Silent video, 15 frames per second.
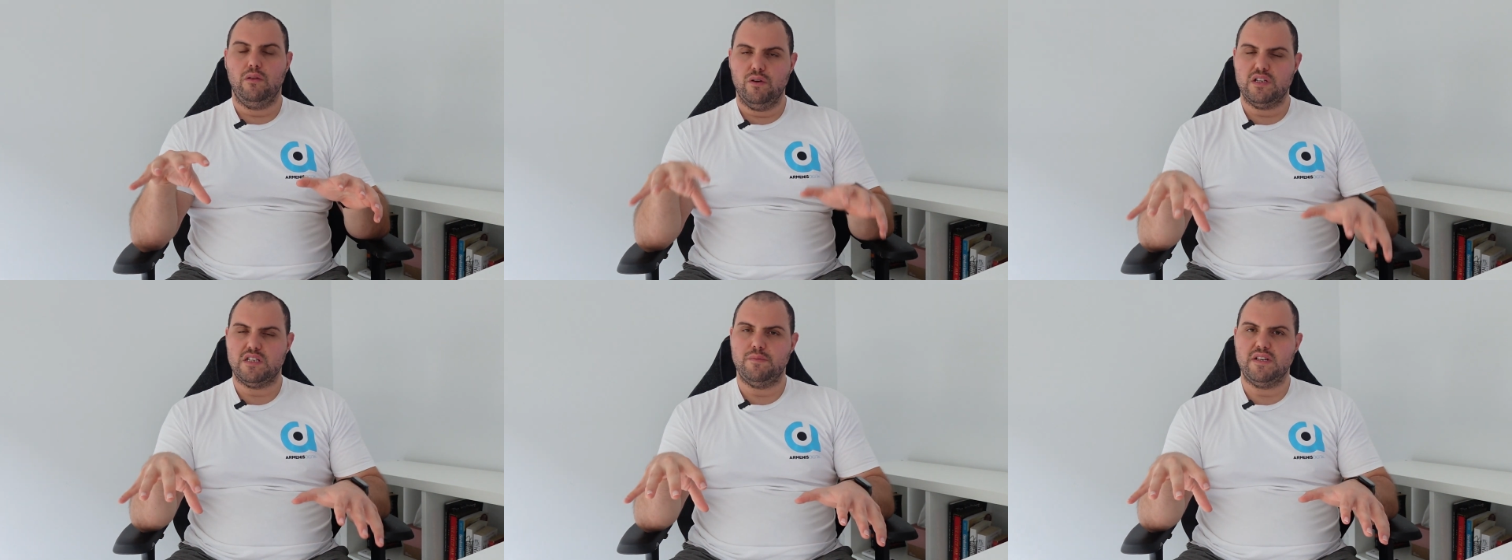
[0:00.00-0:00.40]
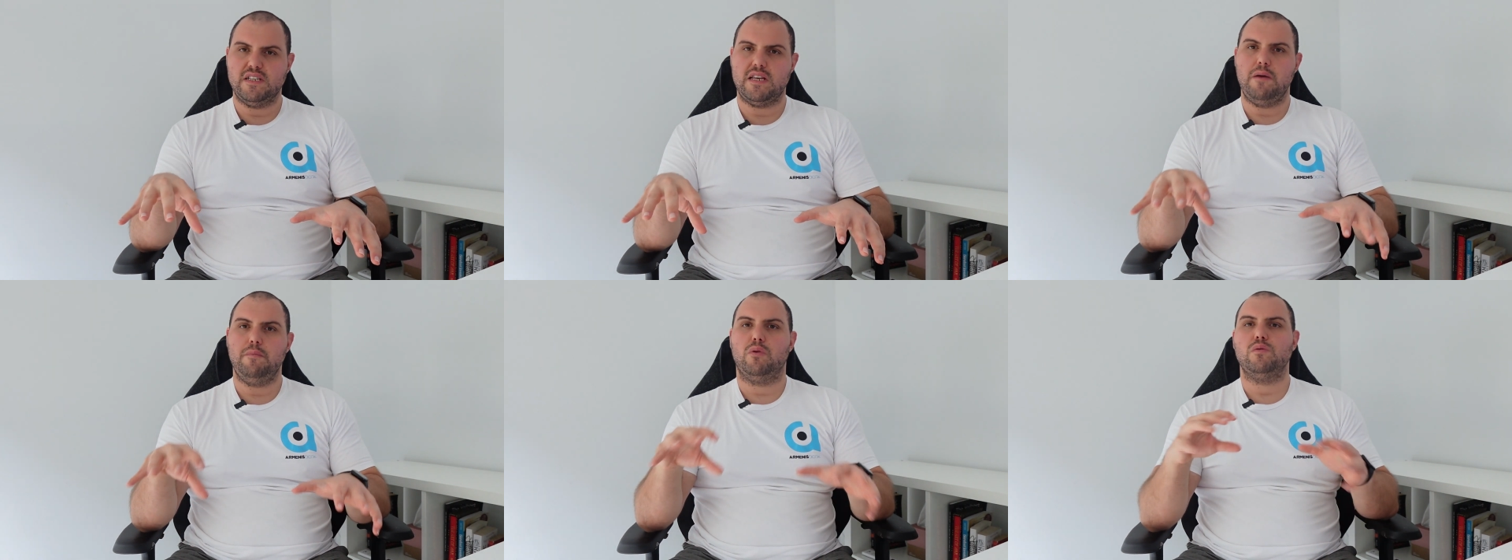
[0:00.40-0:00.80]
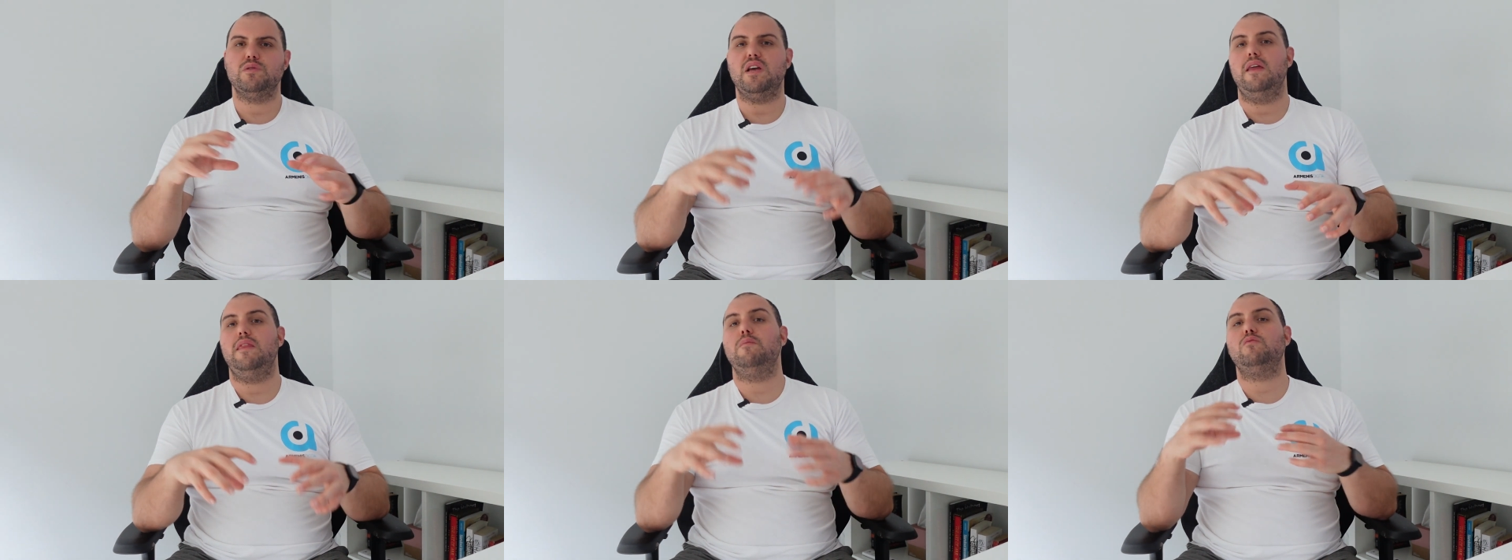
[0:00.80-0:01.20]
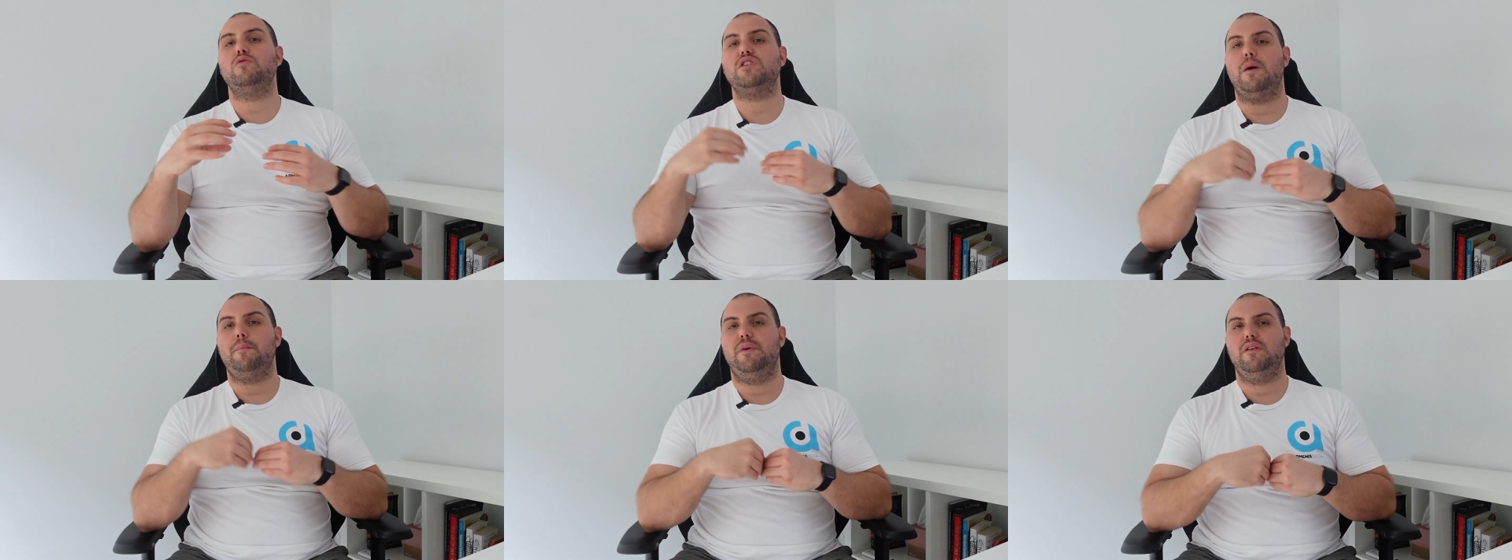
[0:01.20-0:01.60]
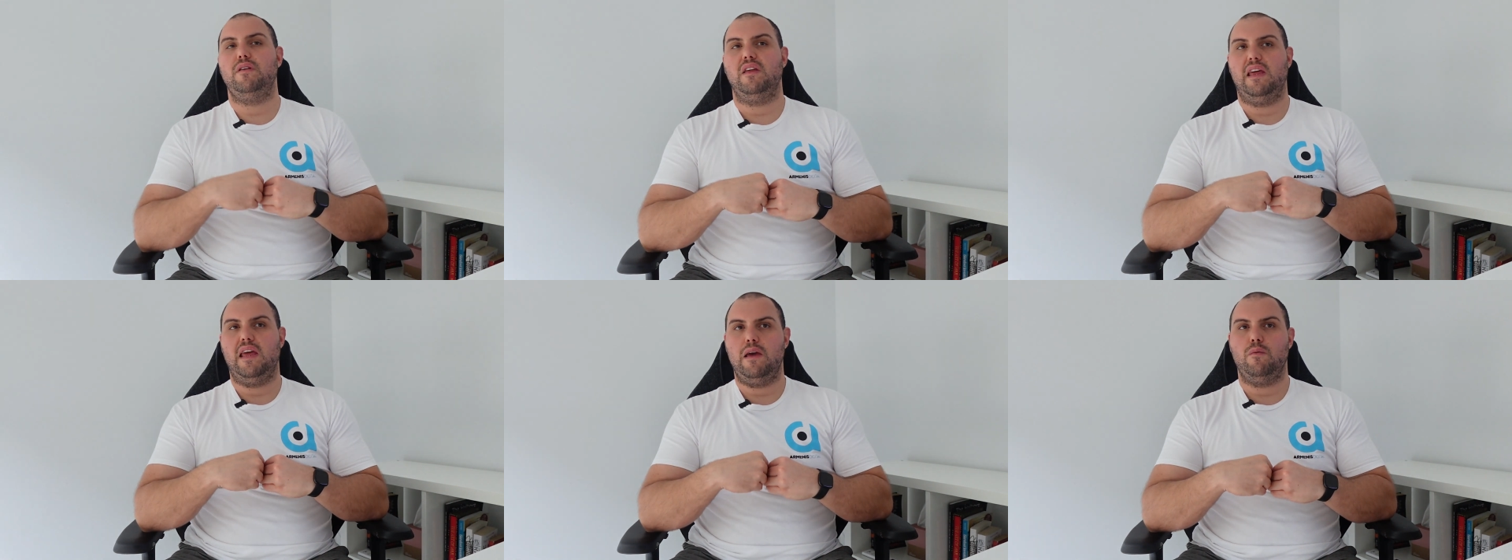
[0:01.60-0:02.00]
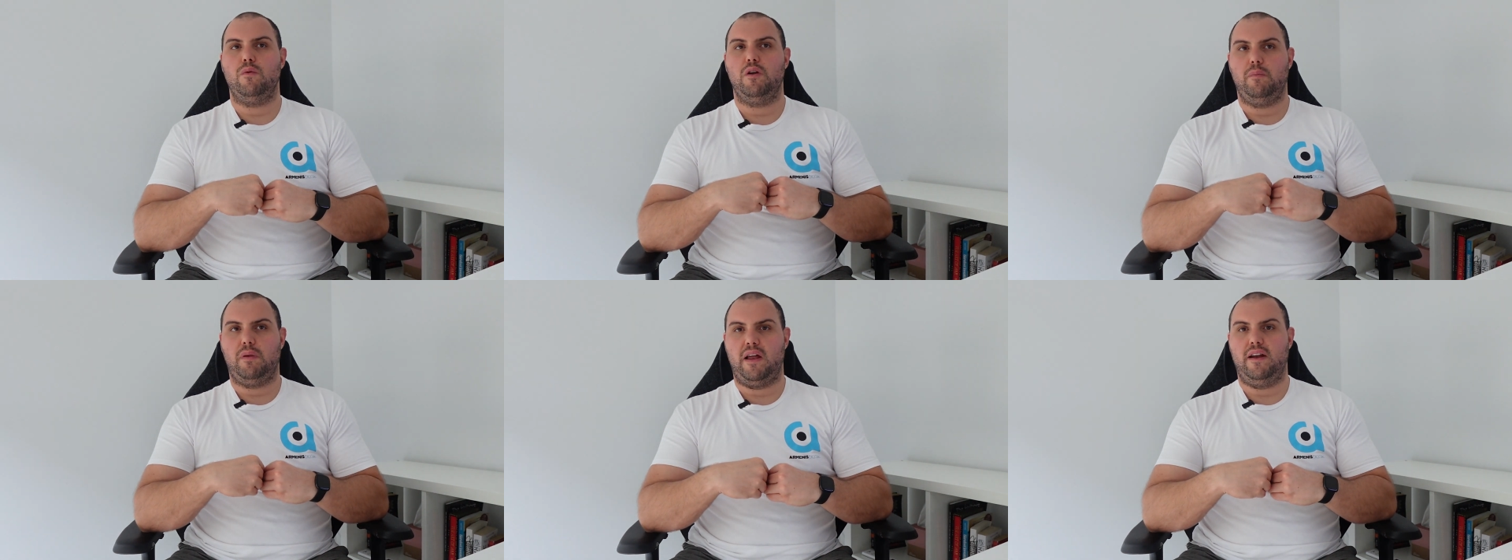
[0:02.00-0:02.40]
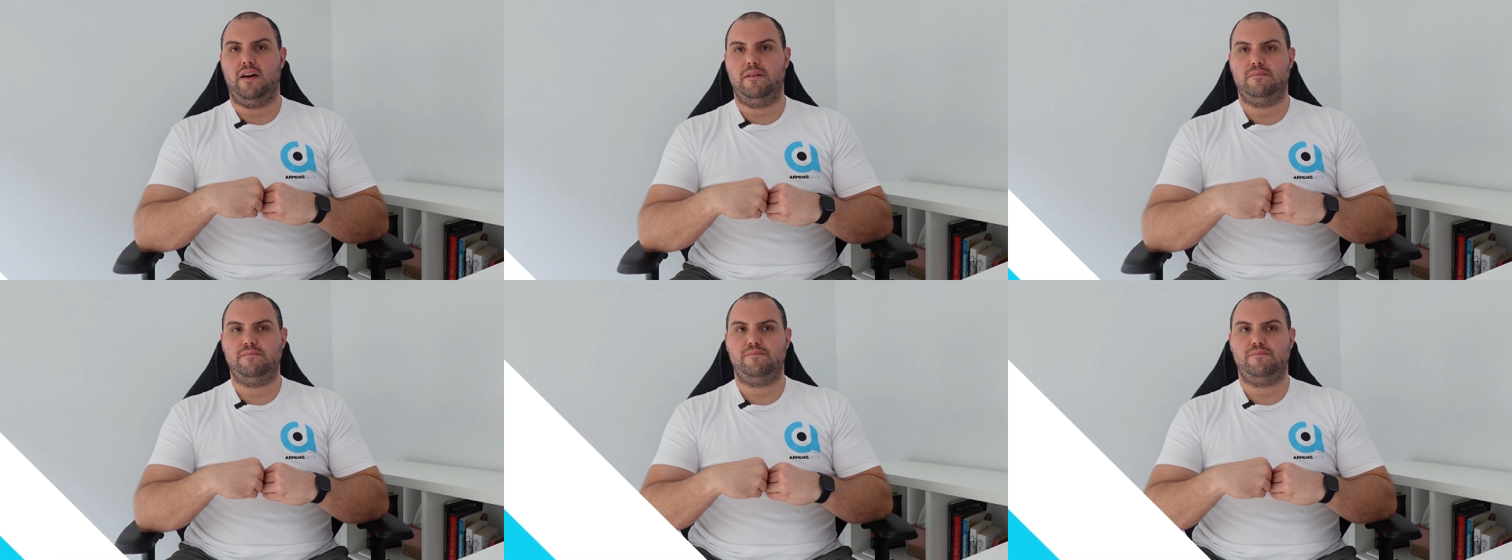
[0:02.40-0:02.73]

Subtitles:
look at some examples, and then we'll jump into the keyword planner.